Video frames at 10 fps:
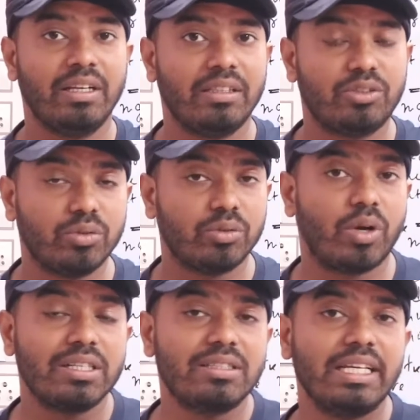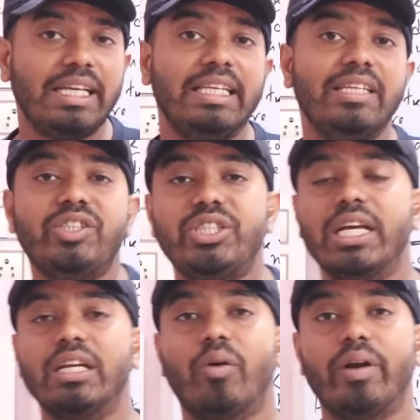So what is the
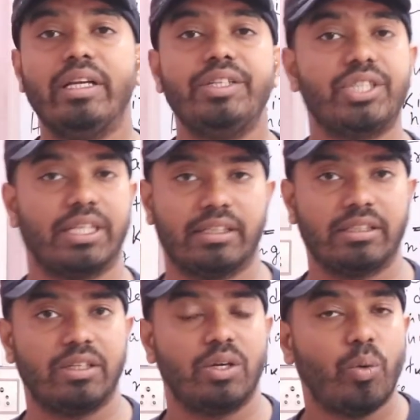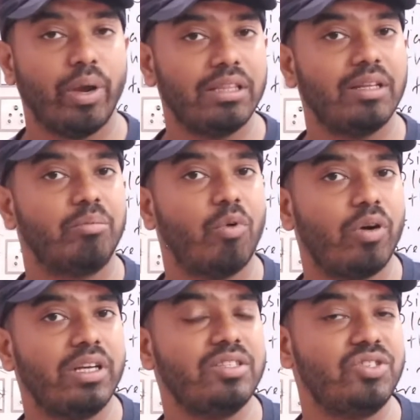initial condition when the
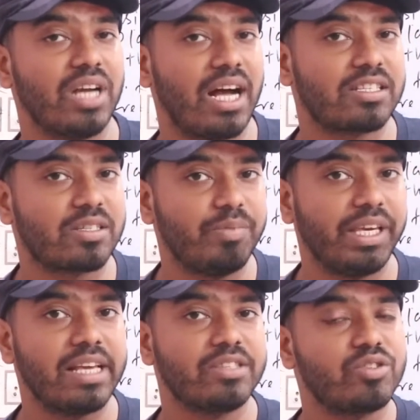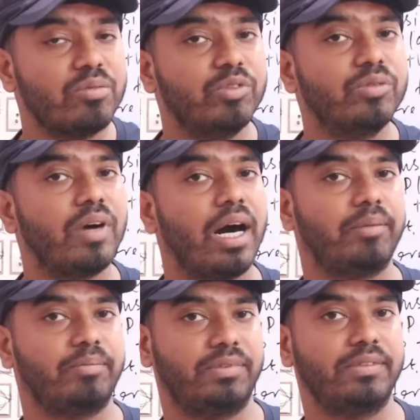body just begins to move
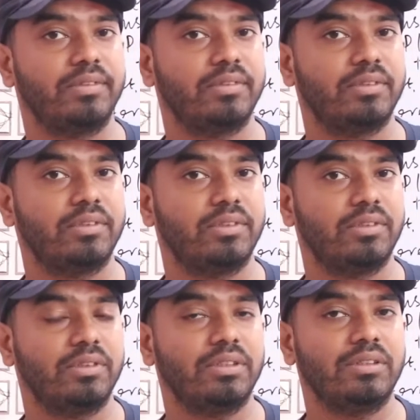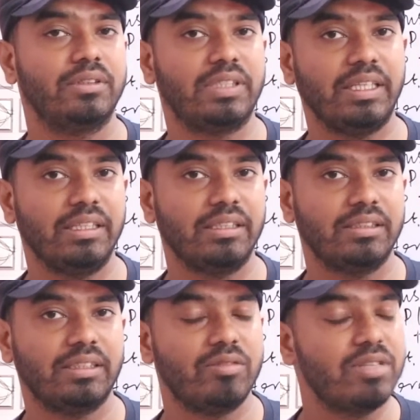up? See,
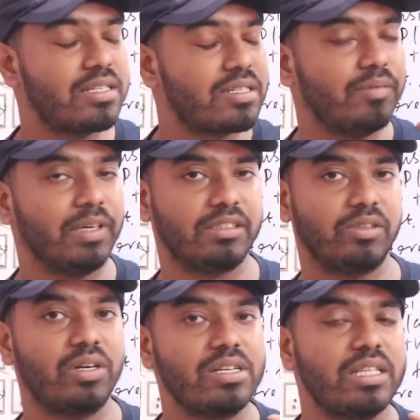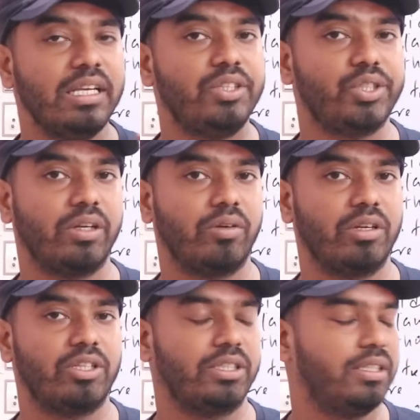you just imagine what is the initial
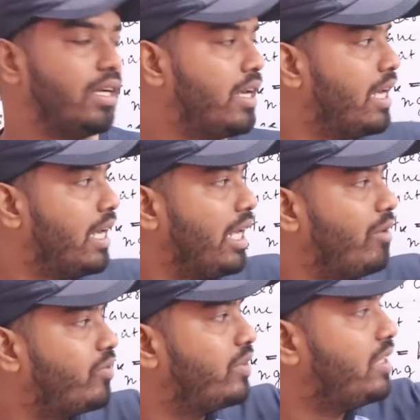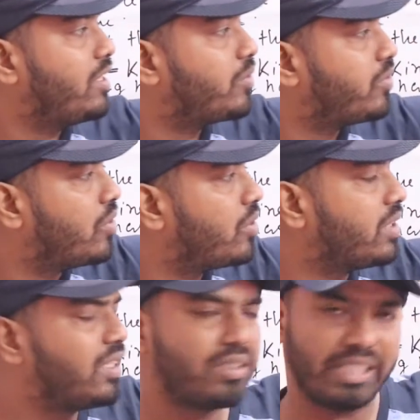condition. If this
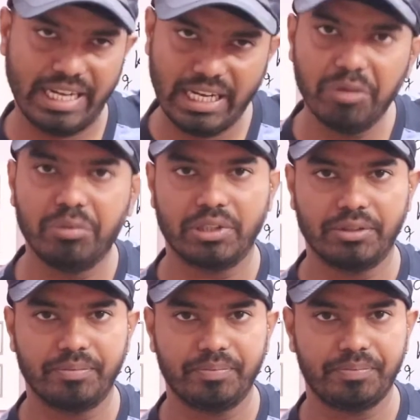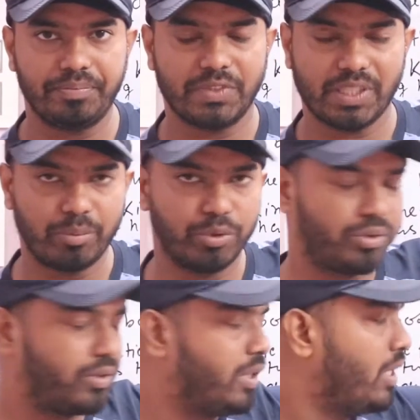force is 10 Newton,
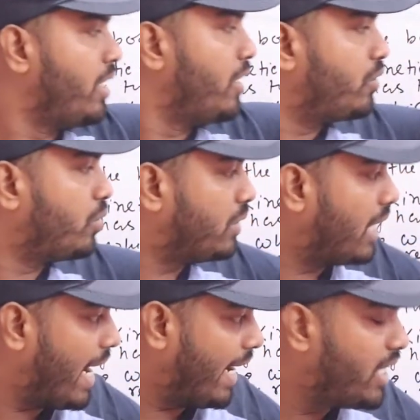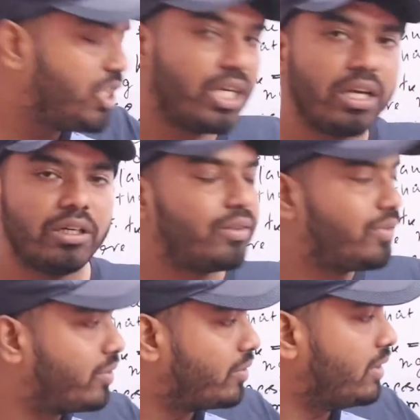suppose, so the addition
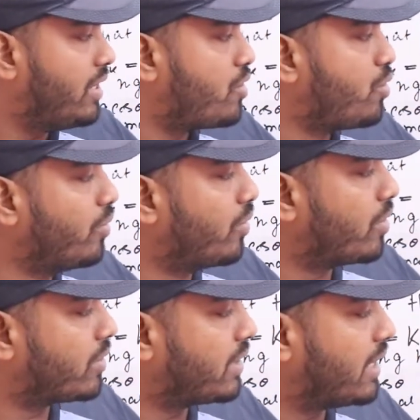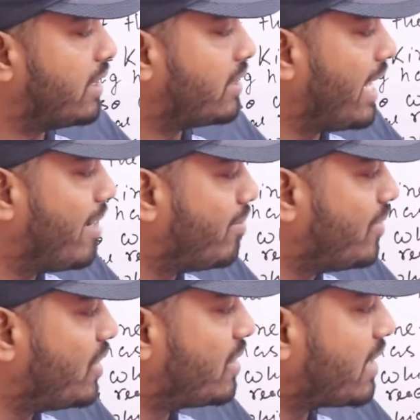of these two forces, that is
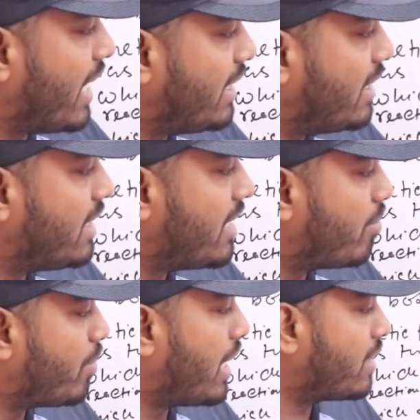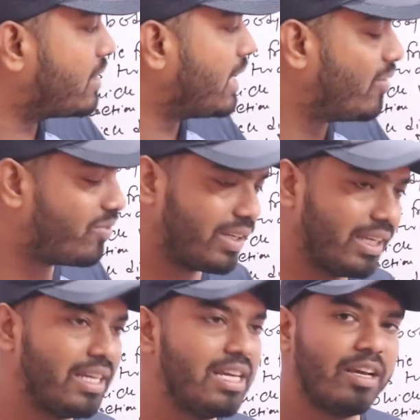mg sin theta plus
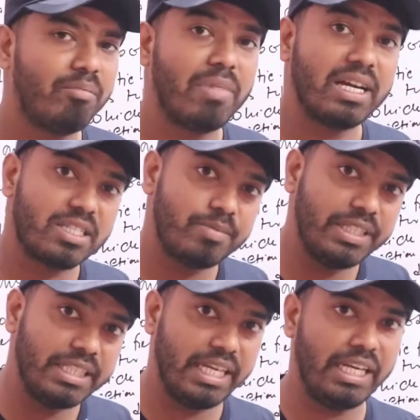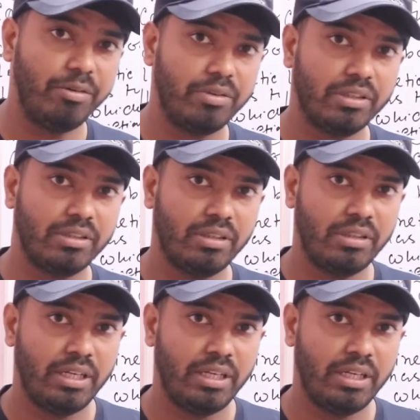Fk, must be 10 Newton.